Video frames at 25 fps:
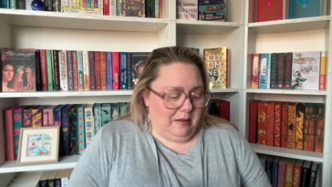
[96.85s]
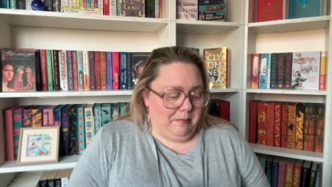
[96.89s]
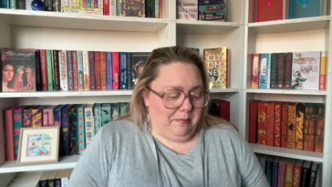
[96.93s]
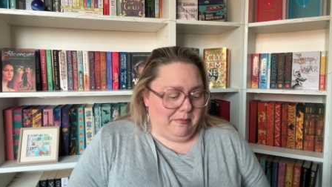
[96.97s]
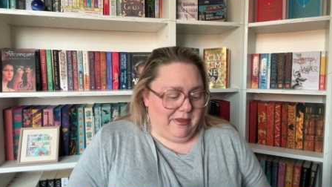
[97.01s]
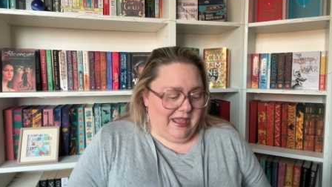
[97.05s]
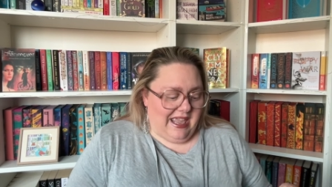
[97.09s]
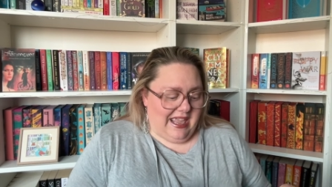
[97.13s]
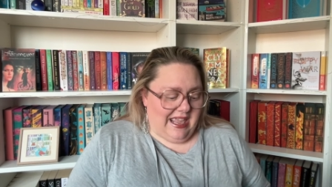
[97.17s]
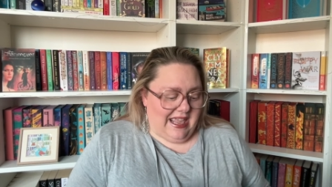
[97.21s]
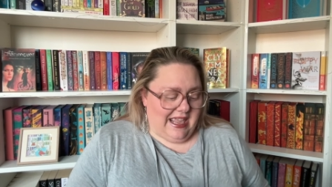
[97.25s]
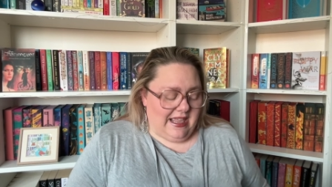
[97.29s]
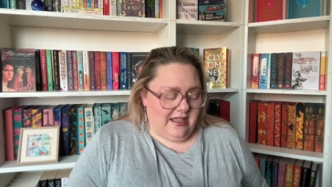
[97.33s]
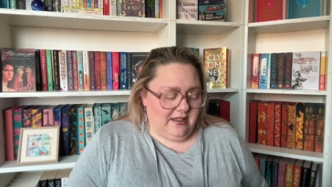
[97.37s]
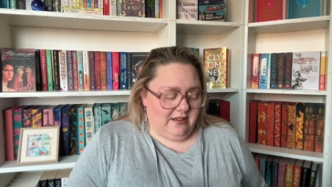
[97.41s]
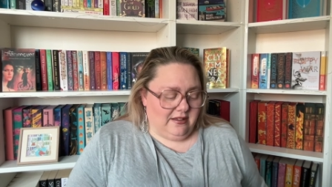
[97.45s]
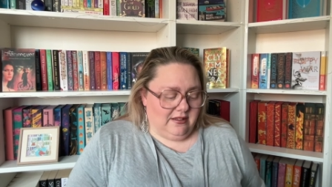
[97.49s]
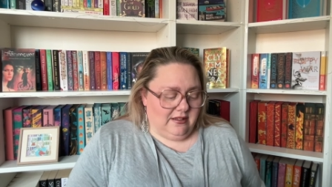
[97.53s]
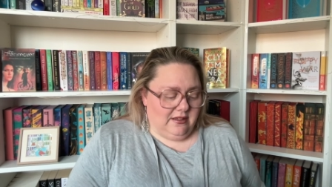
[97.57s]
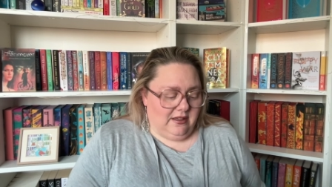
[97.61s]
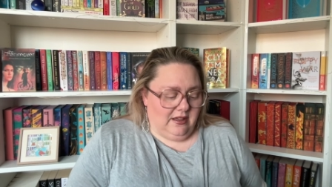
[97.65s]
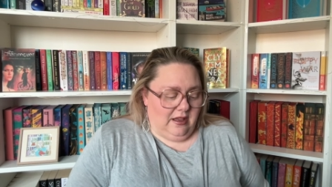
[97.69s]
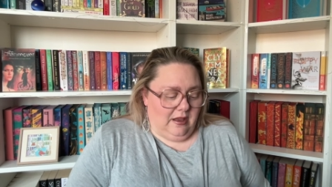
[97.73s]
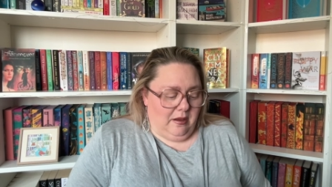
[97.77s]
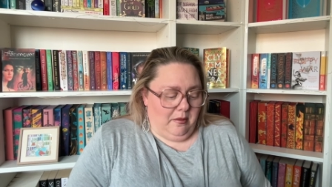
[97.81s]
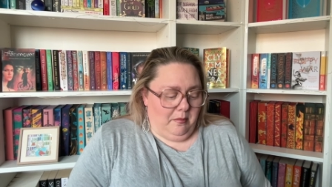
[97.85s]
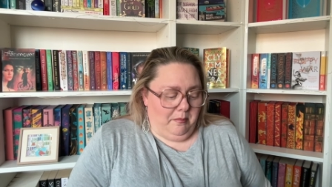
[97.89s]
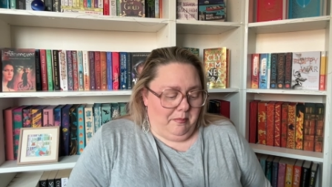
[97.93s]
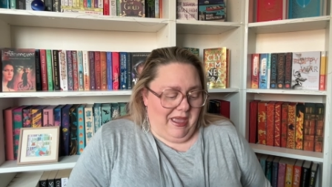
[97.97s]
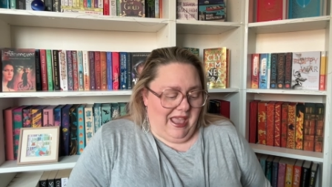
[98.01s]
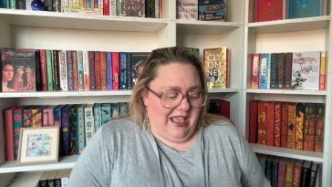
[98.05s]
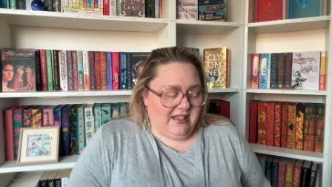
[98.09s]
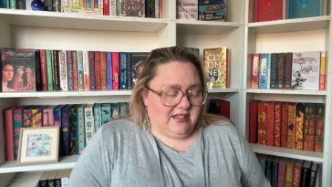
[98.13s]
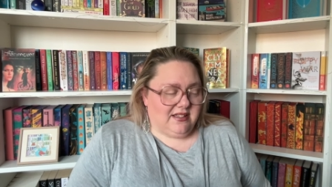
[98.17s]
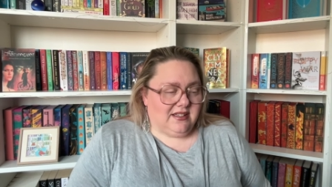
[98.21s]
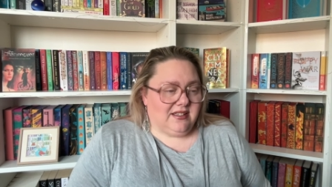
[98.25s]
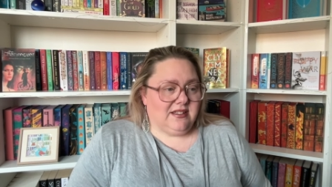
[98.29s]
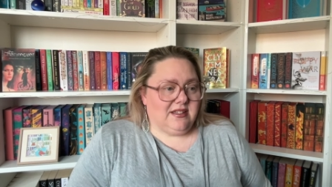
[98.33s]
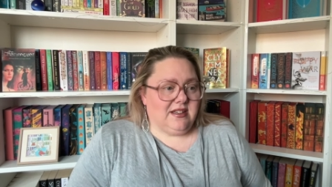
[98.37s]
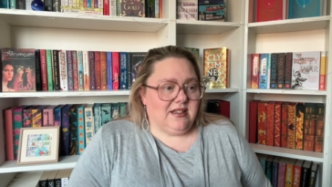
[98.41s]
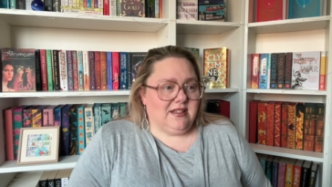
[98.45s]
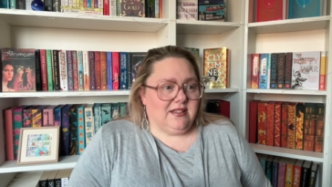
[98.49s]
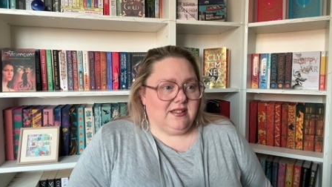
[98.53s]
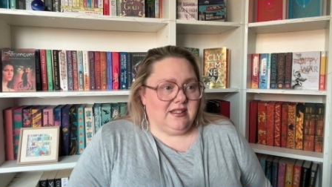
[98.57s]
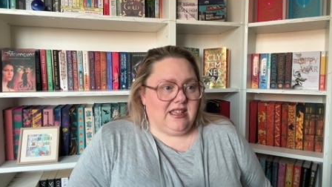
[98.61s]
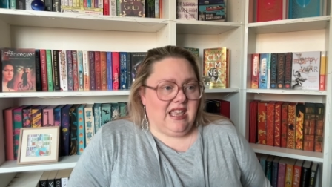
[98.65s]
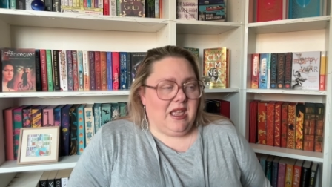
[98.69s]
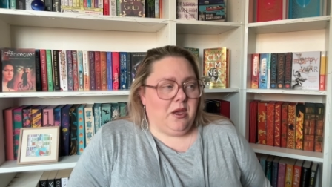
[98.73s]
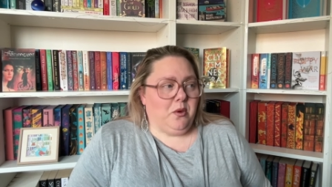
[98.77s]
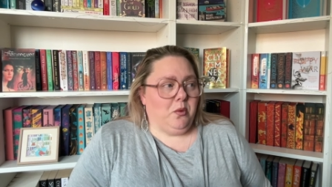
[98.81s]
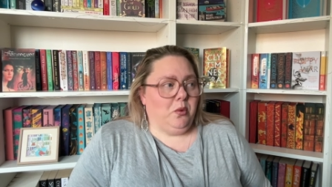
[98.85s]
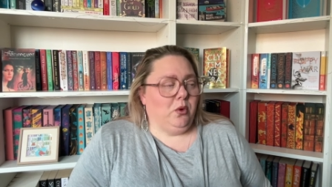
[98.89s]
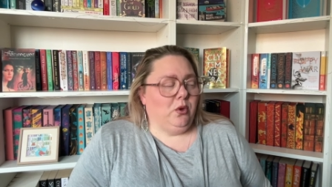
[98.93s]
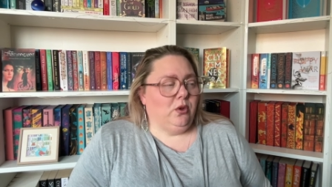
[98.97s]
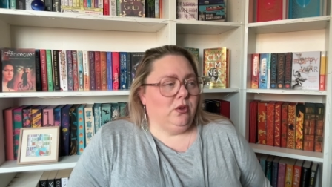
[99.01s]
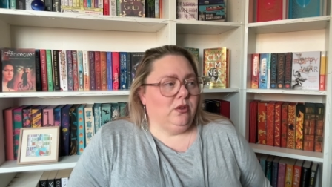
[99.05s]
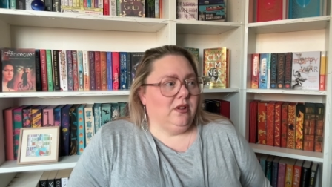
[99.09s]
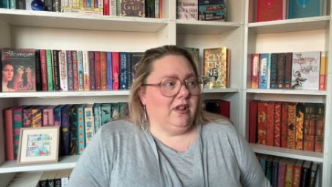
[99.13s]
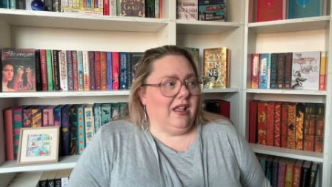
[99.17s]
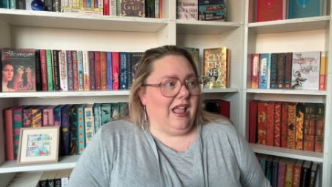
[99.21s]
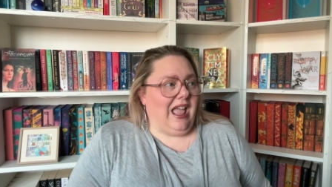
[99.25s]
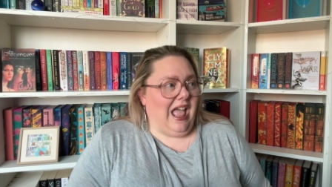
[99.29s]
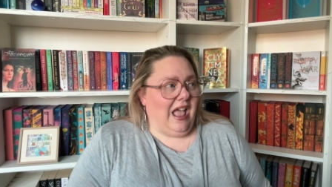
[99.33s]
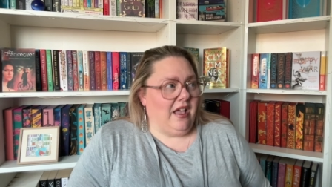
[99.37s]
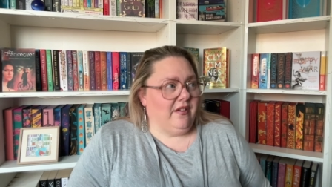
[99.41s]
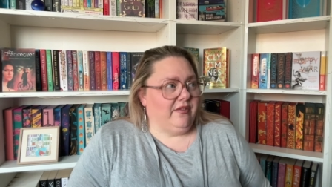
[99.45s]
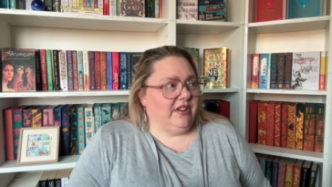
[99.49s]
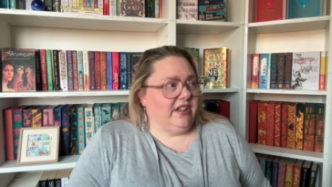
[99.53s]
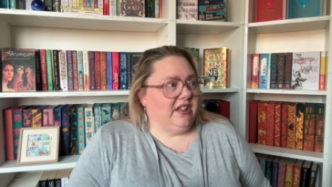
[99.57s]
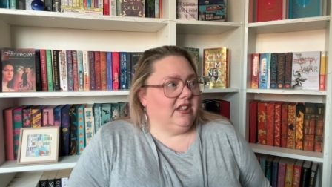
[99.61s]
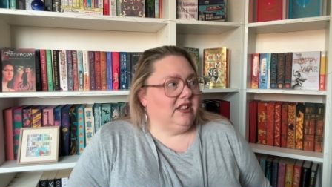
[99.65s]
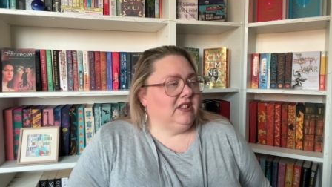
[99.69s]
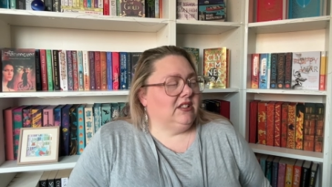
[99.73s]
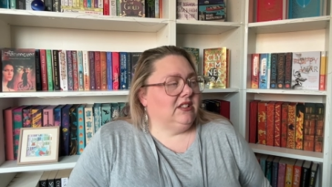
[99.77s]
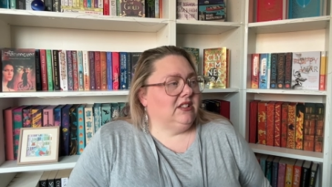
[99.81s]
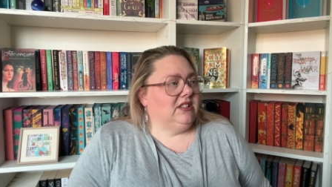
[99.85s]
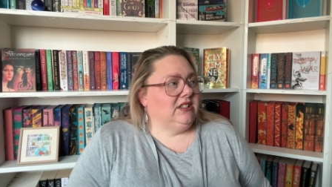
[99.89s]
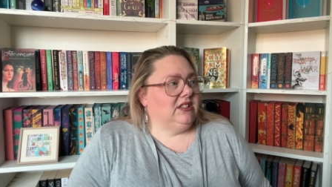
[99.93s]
b best sequel ever